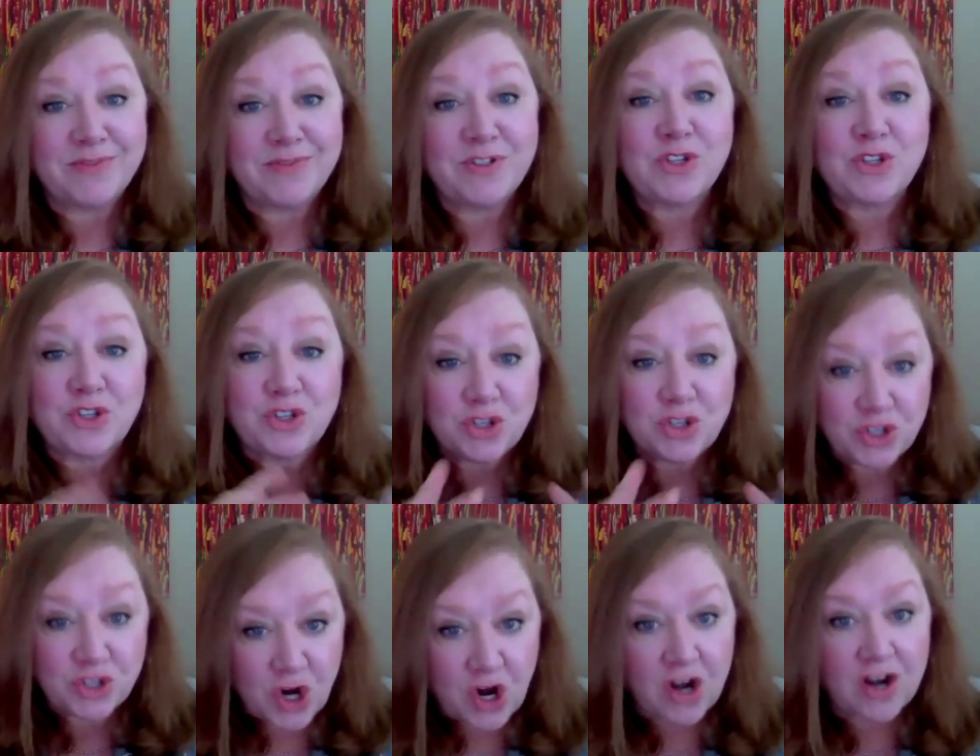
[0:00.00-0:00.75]
to
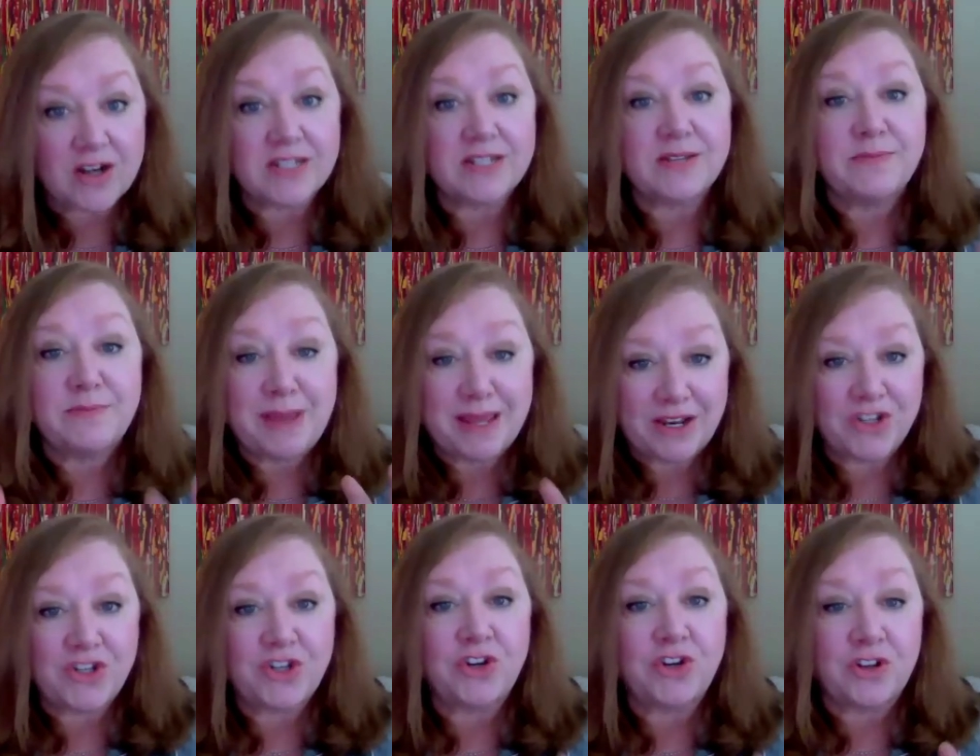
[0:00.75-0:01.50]
start
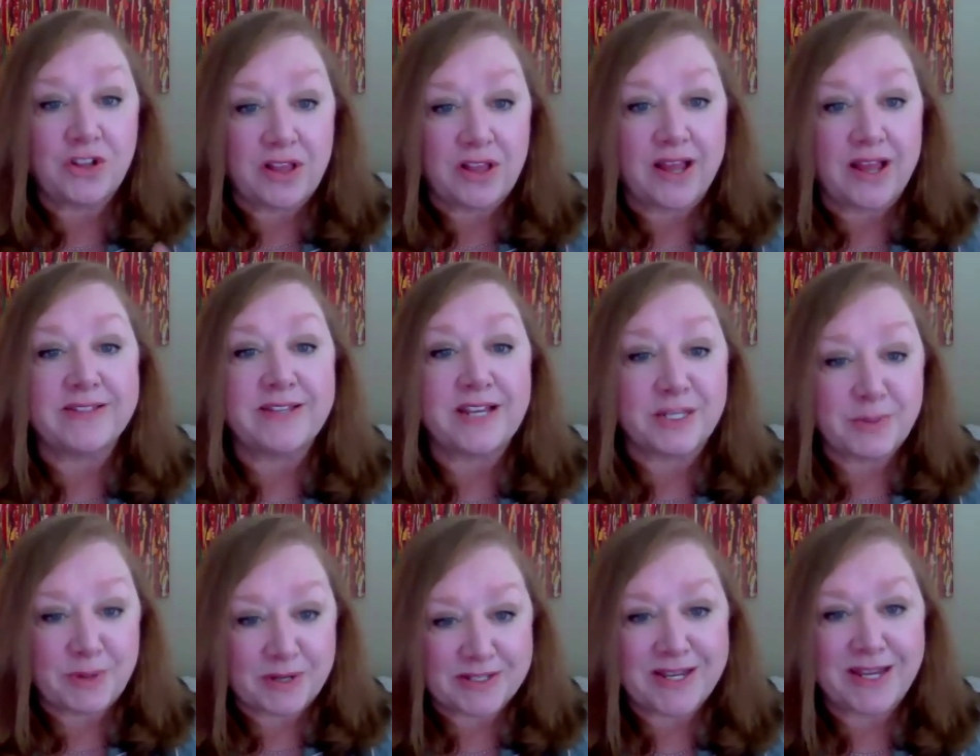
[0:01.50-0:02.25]
managing your client's
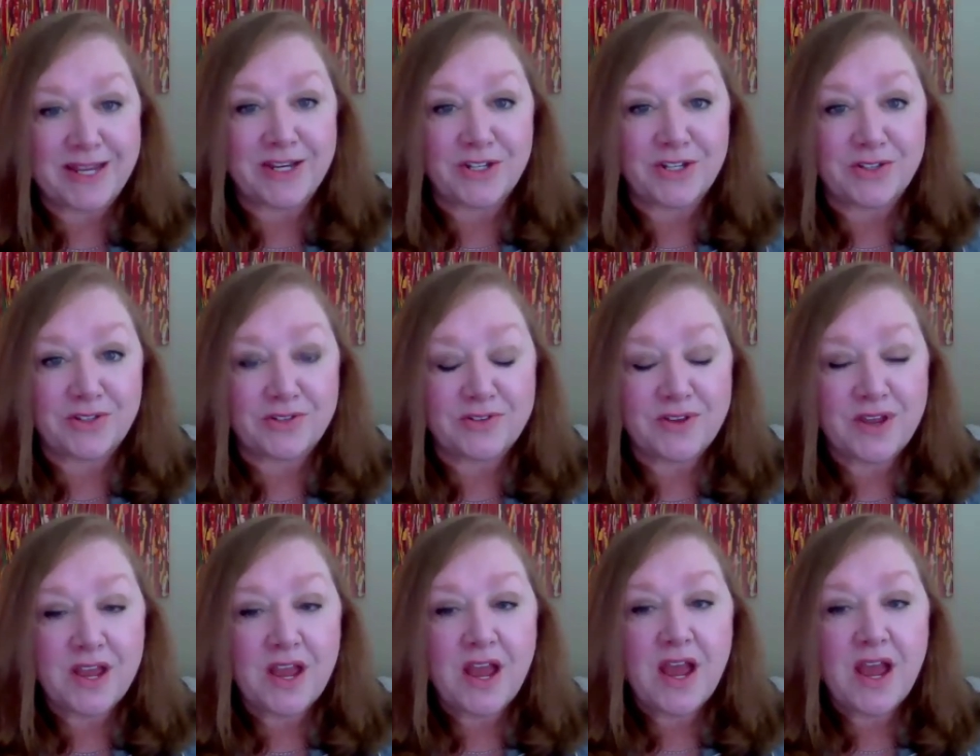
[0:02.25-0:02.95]
expectations.